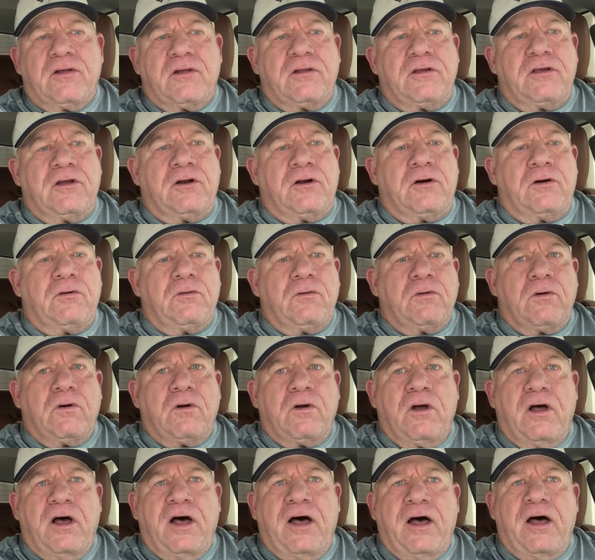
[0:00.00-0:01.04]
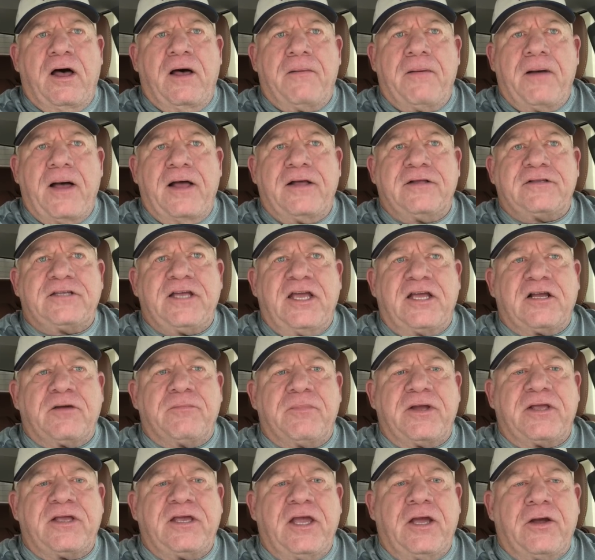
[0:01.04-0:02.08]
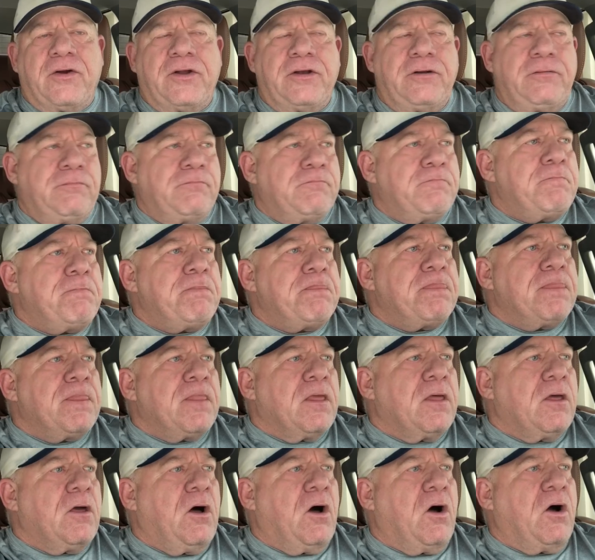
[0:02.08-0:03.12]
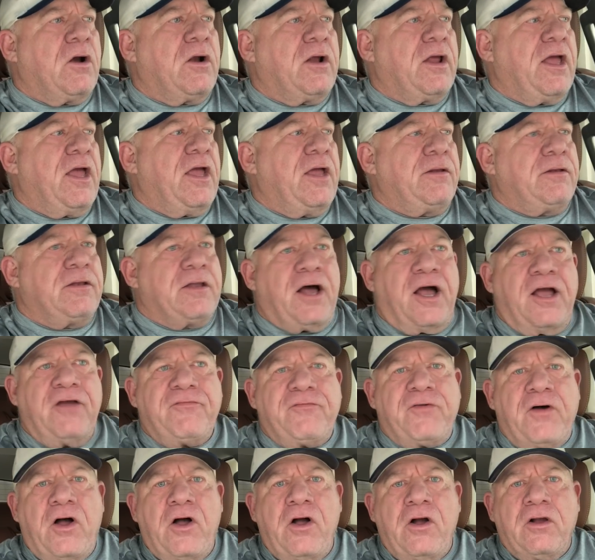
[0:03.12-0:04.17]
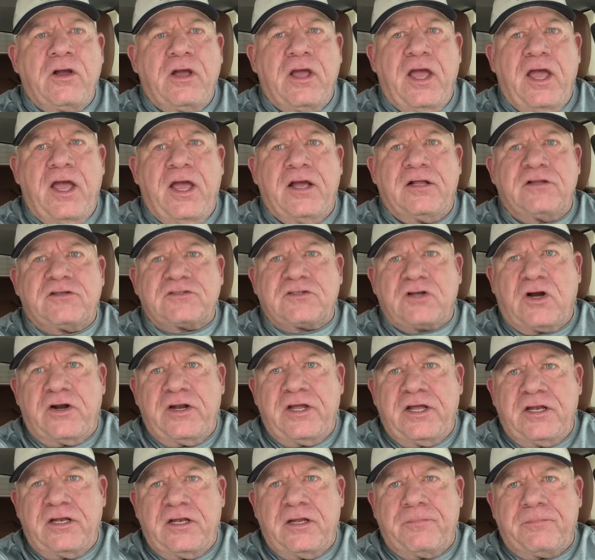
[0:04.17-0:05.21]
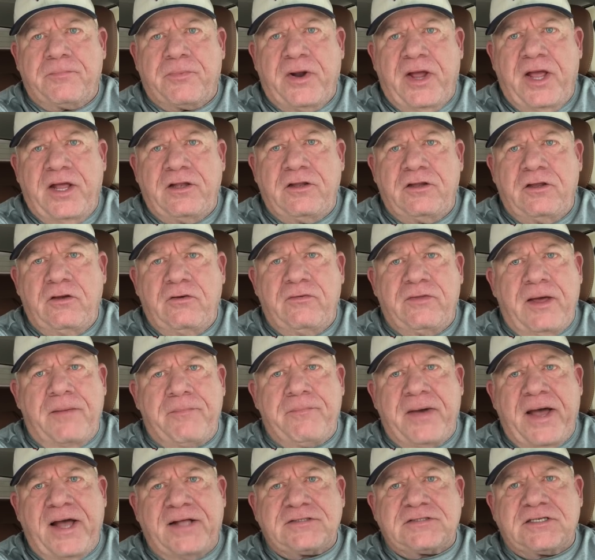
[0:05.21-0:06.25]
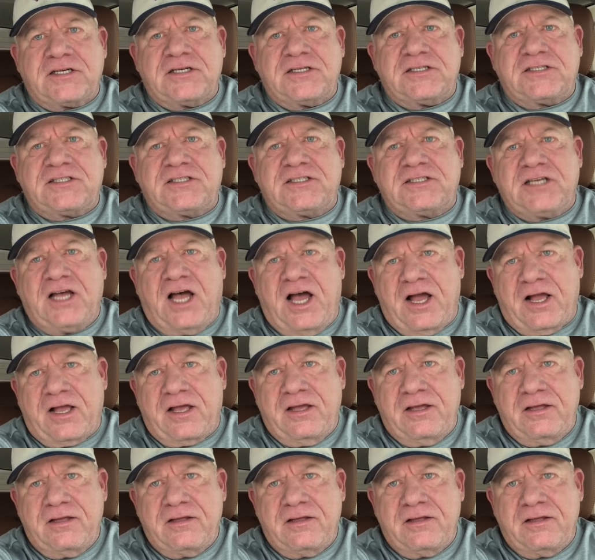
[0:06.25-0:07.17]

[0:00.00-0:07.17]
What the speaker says: You know, I take a McCarran or a Nifong and start hitting it brand new. That bat's going to suck